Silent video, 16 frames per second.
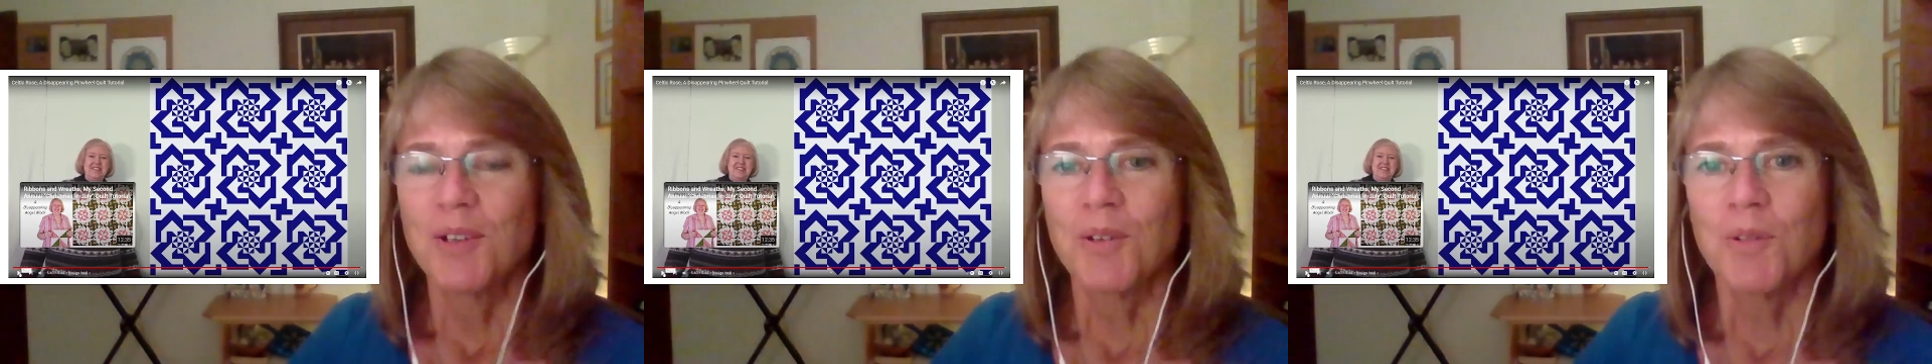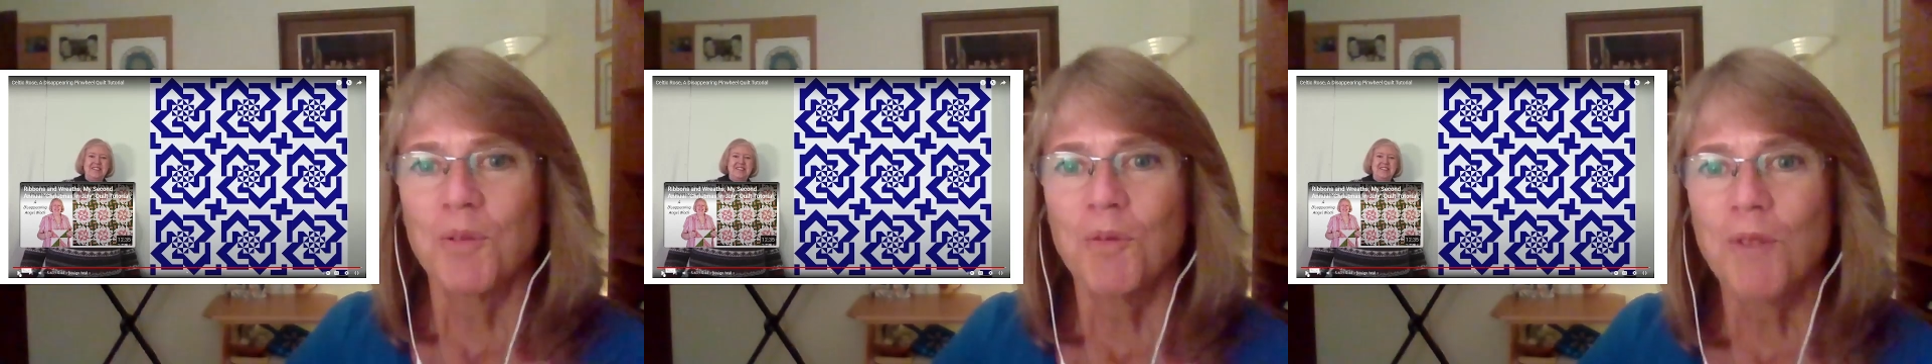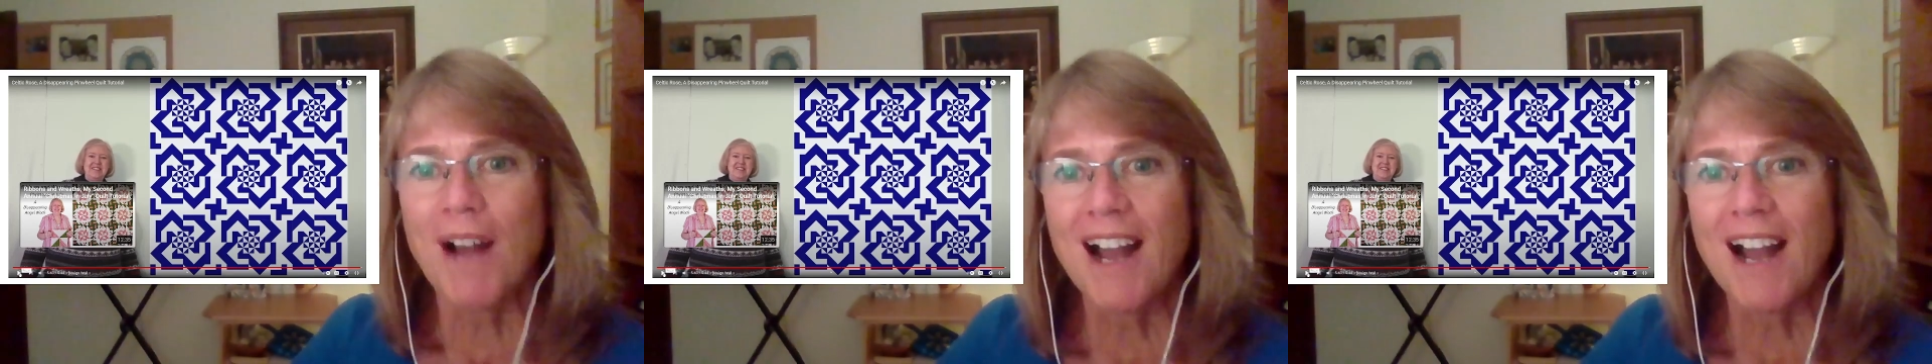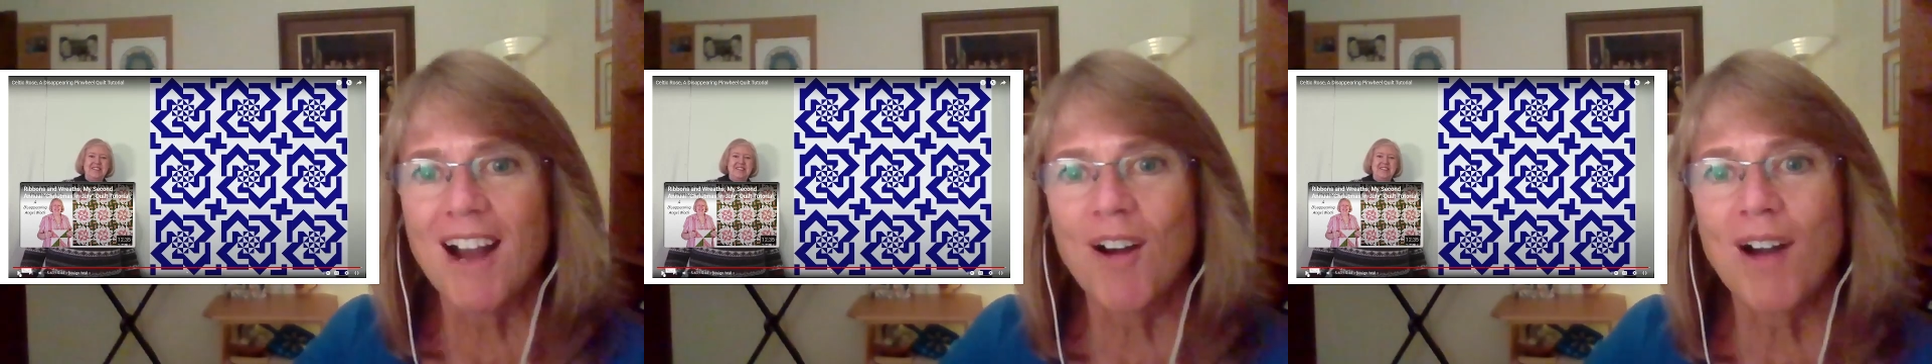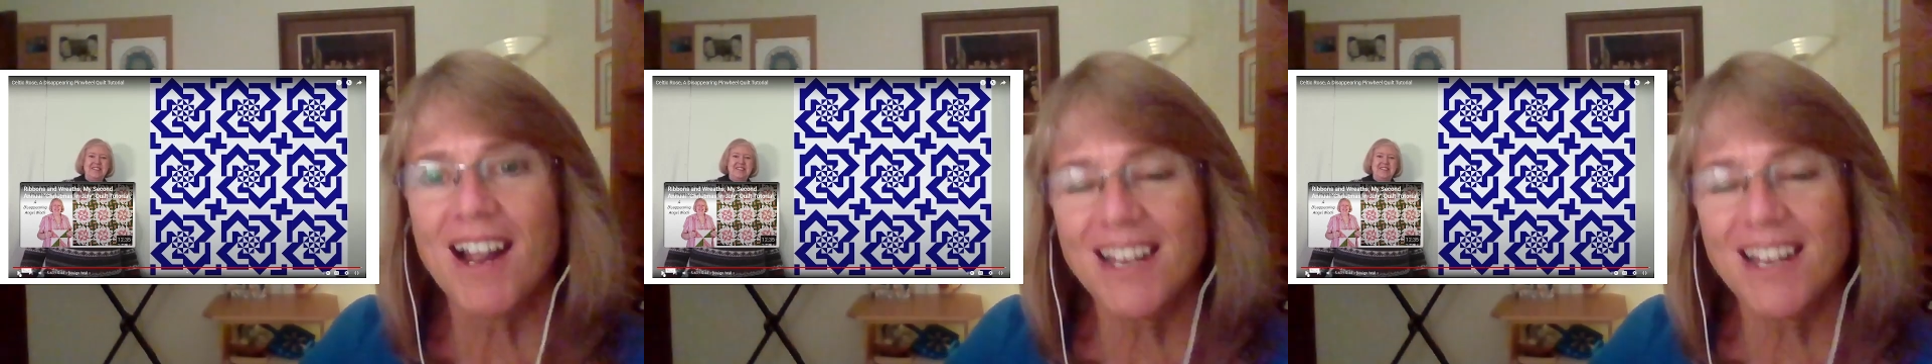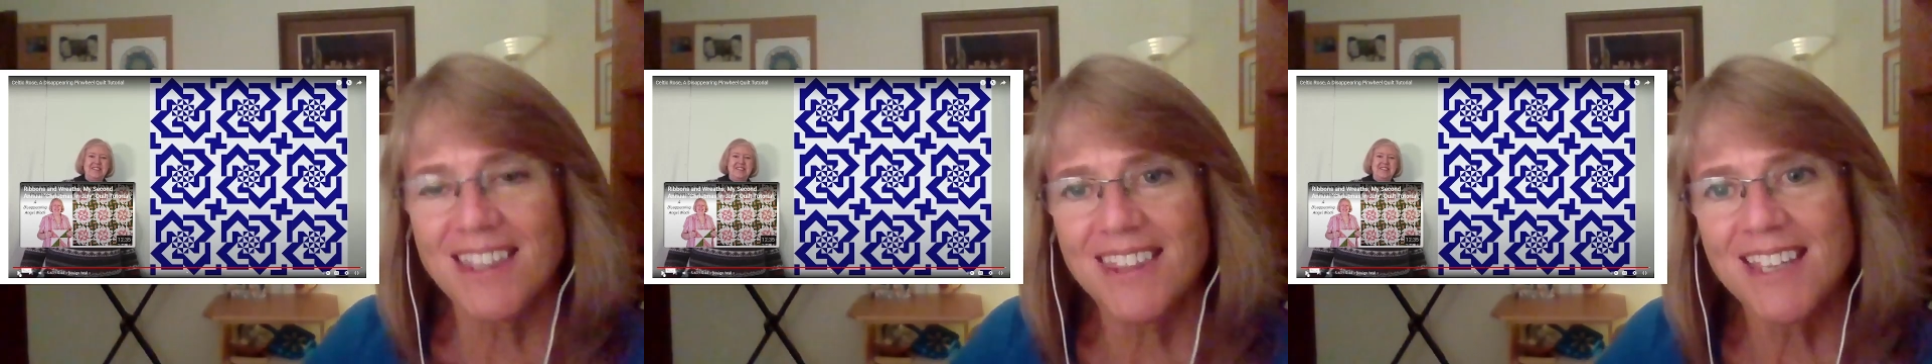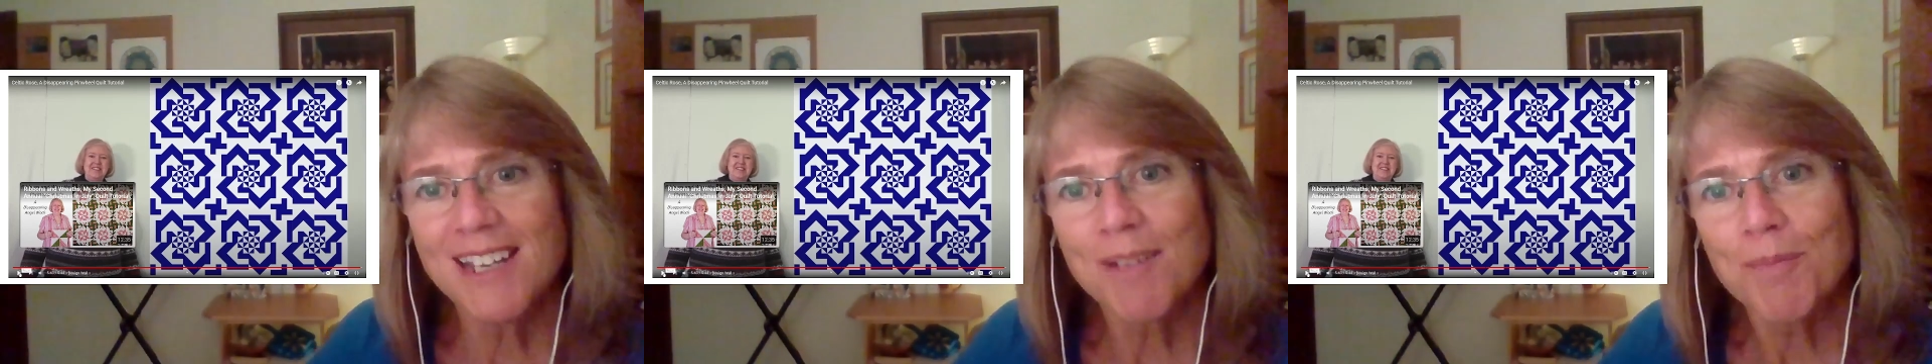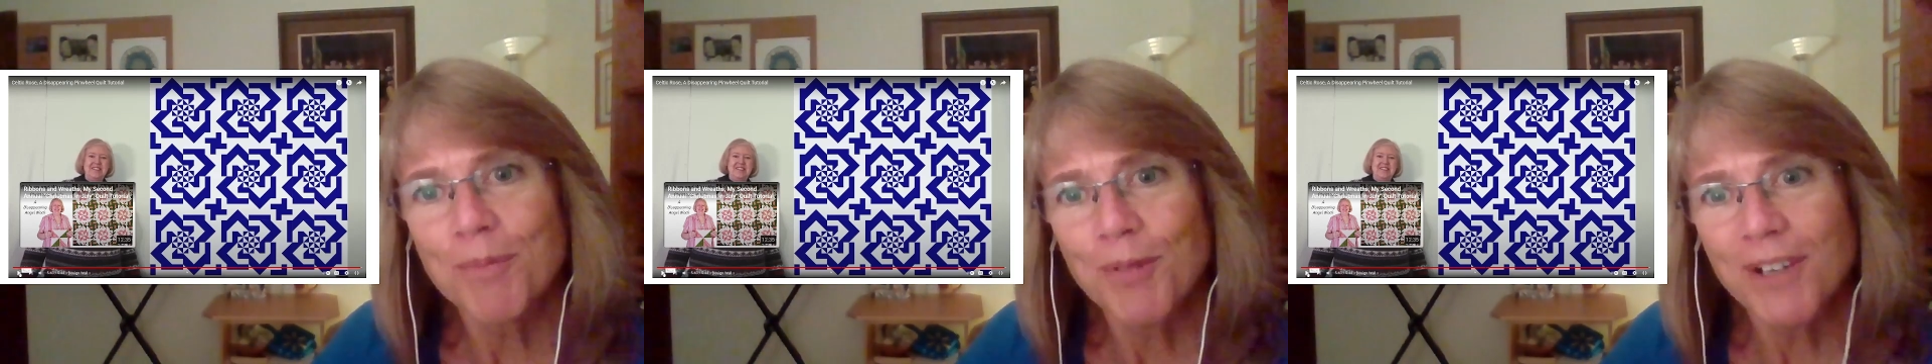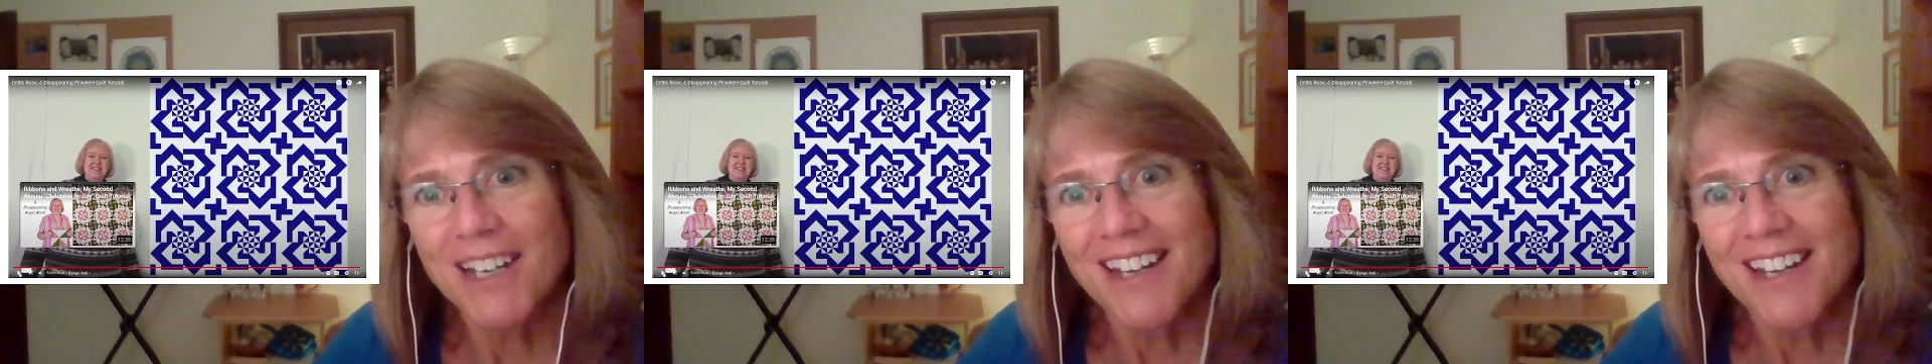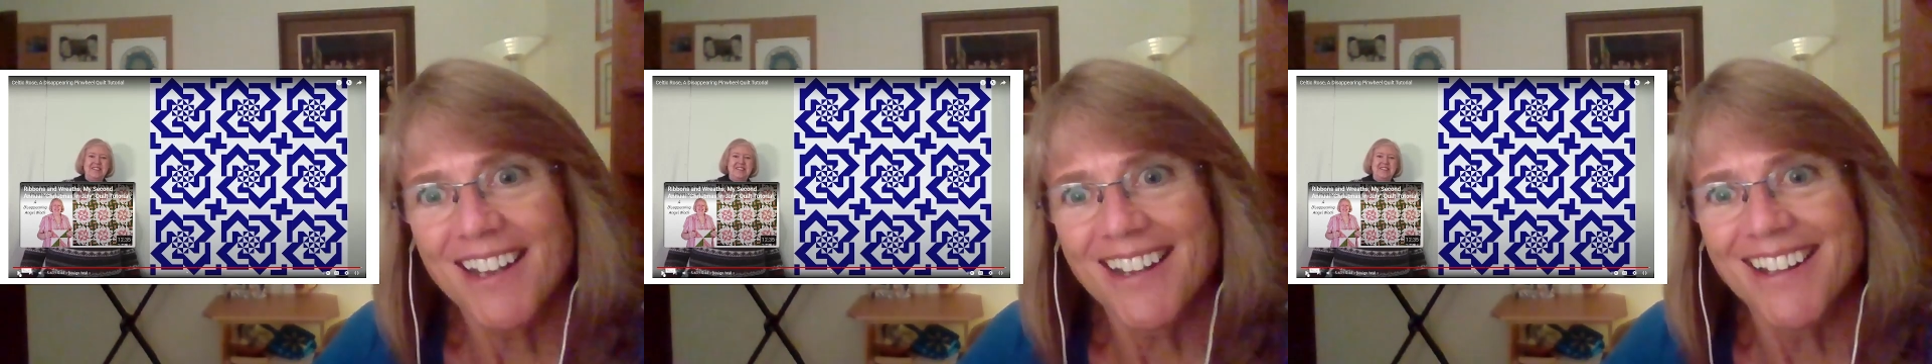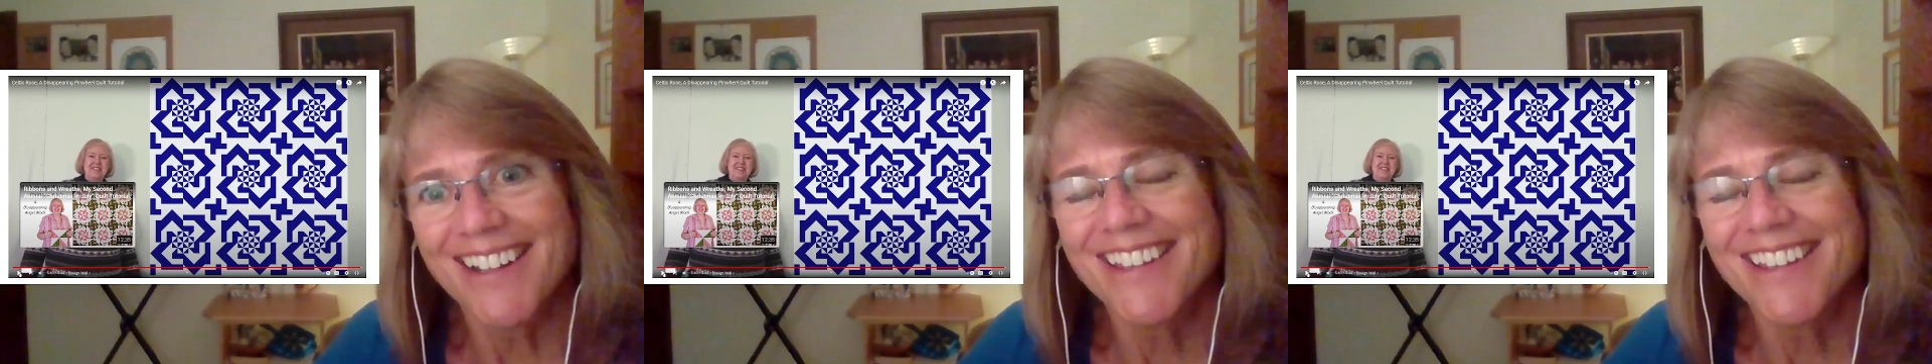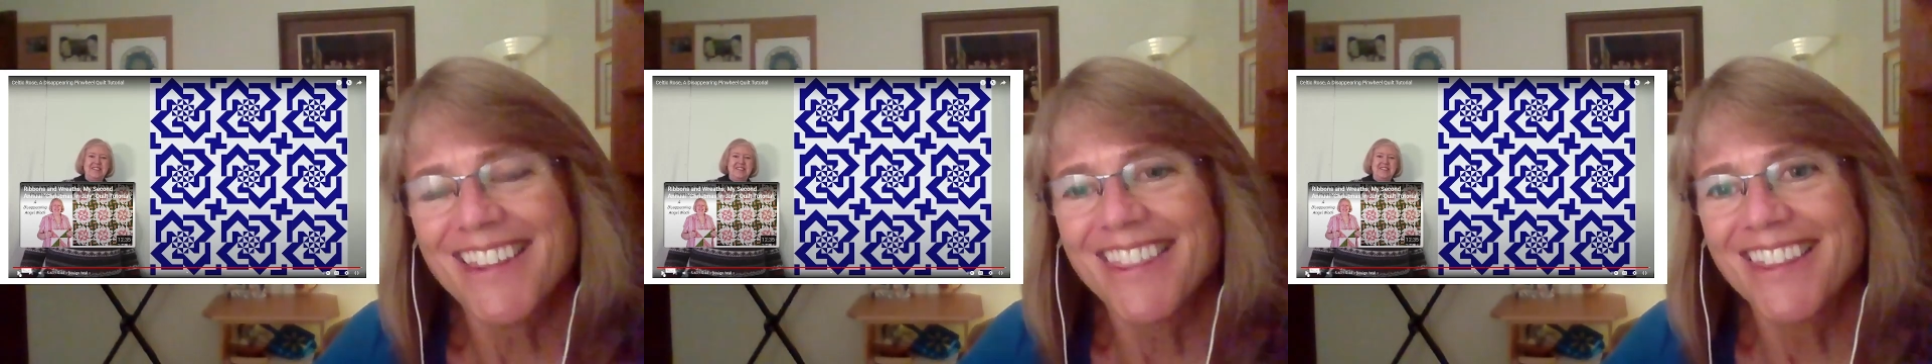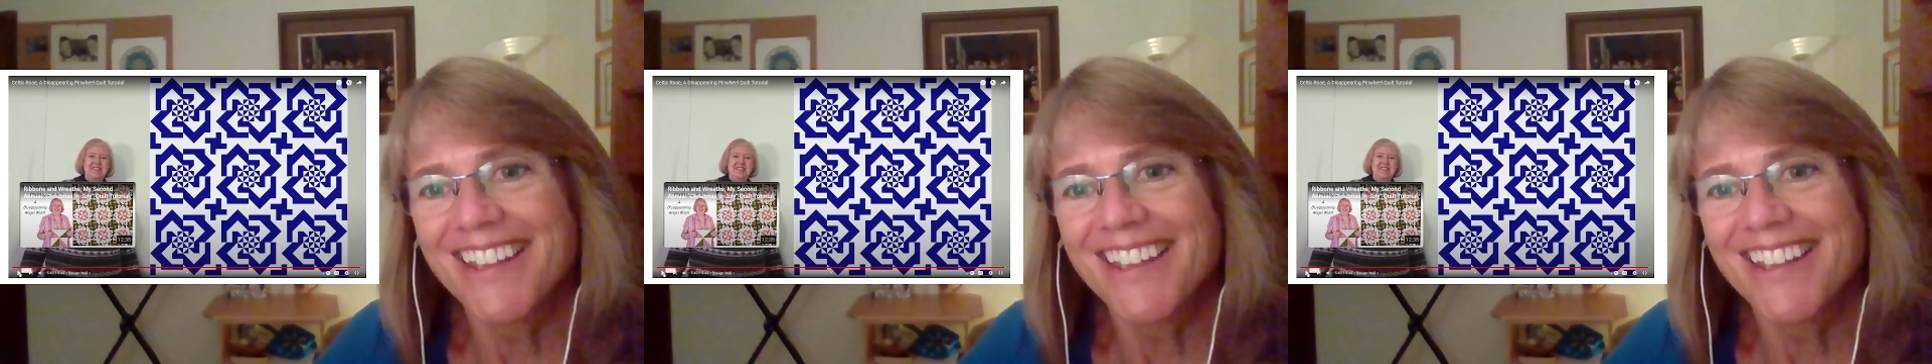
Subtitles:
Wow, I think Brita,